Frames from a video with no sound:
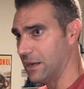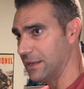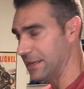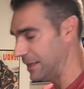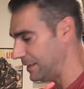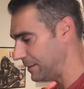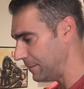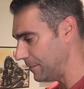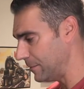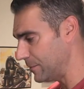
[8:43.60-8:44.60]
It
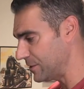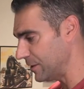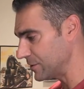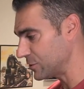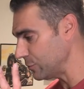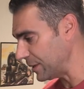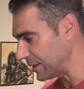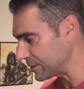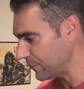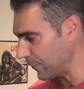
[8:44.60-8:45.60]
does 2
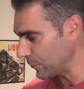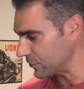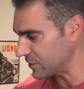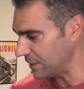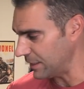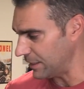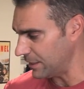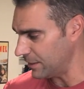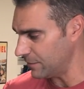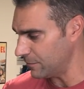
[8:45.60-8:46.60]
things. First,
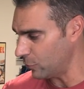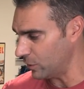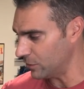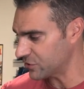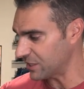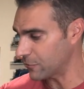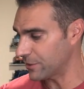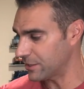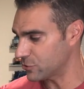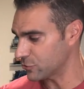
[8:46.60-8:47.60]
it will
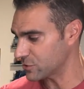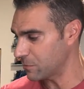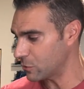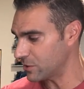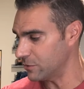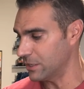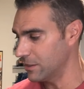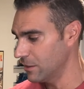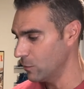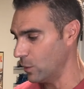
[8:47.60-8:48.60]
synchronize your smoke unit
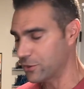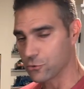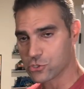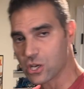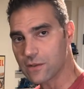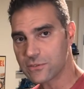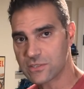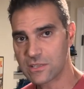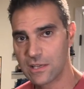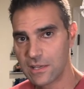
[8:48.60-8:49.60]
with your
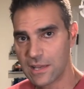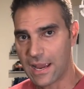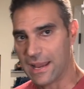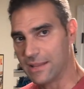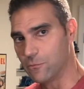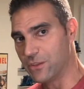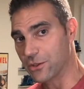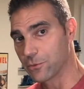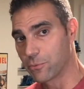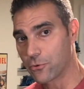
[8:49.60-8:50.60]
chuffs, and the
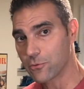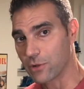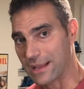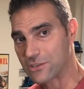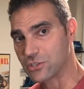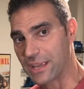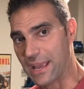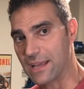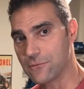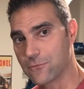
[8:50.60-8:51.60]
other board will actually
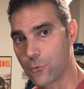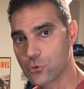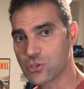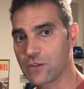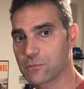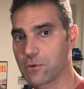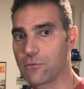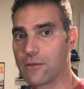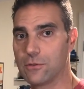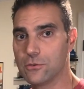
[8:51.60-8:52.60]
add 4 chuffs per
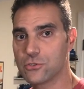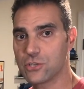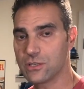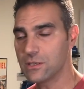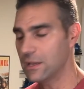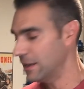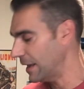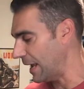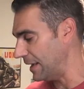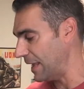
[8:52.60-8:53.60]
revolution
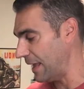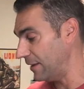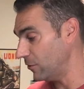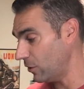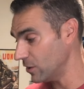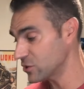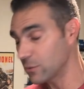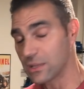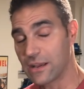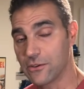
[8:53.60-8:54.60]
and also
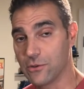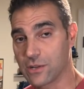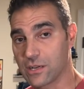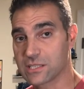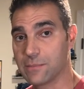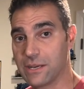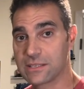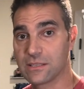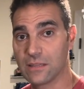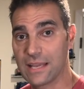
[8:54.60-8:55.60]
allow you to customize
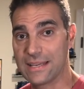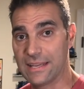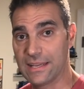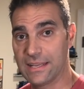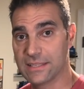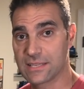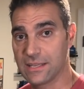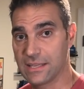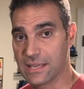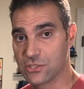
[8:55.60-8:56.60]
the lighting inside
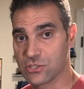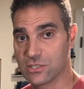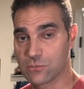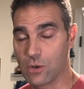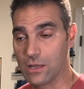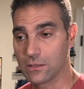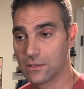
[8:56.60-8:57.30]
the engine as well.